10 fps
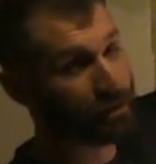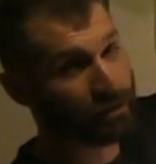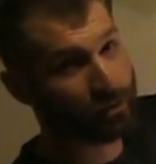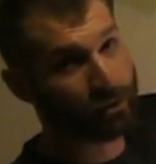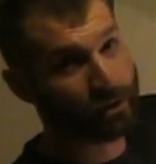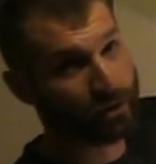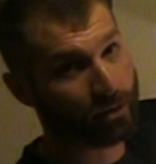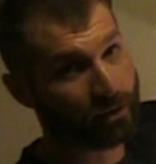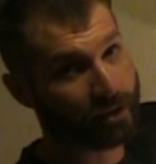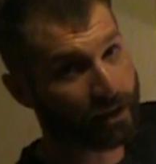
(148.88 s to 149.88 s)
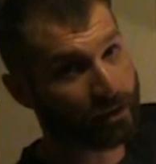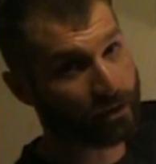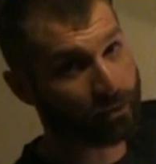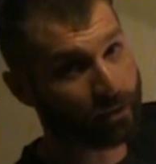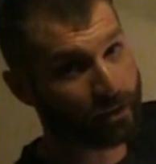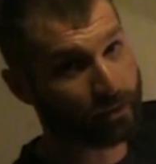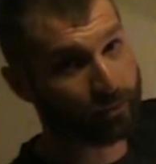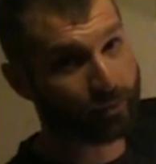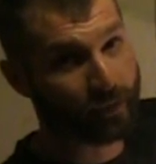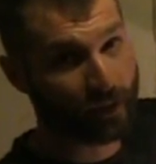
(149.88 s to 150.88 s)
is the one that you're going to be dialed up on,
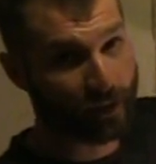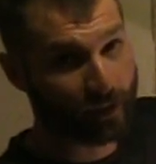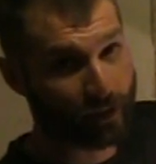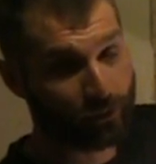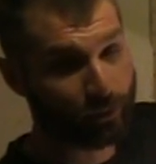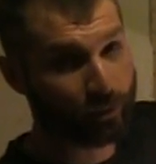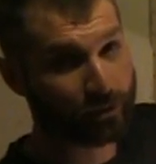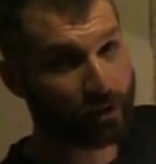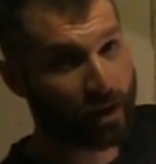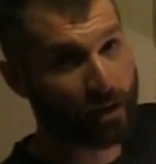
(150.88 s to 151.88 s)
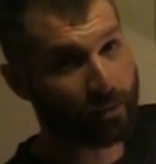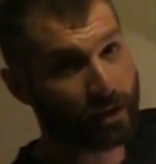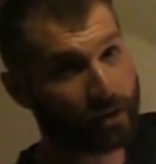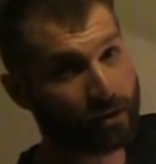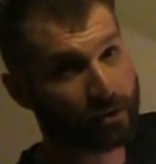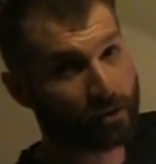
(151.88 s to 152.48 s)
and if you push the hot mic